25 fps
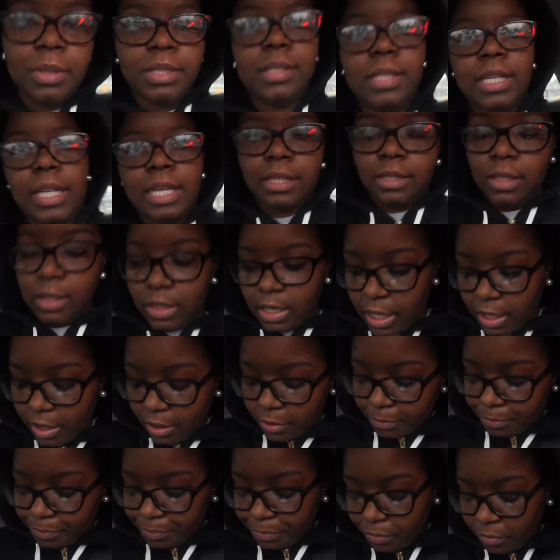because I got the thing.
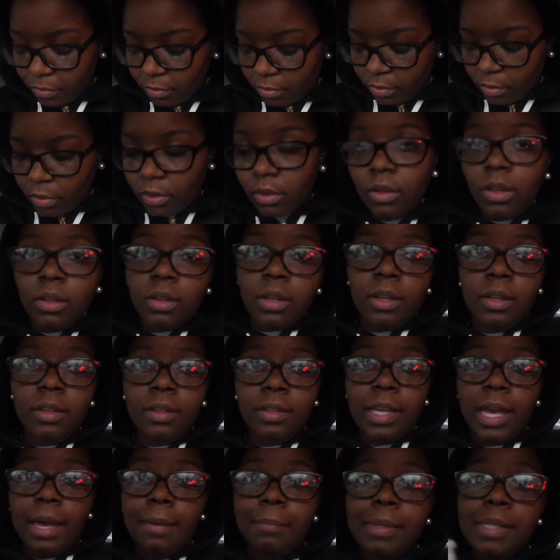
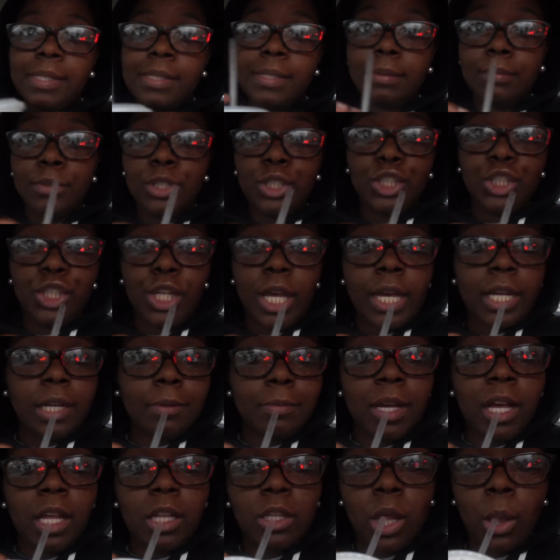Got me some Jack in
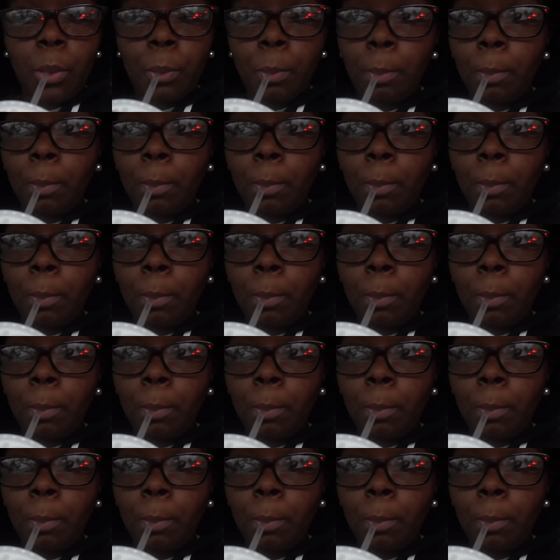the Box,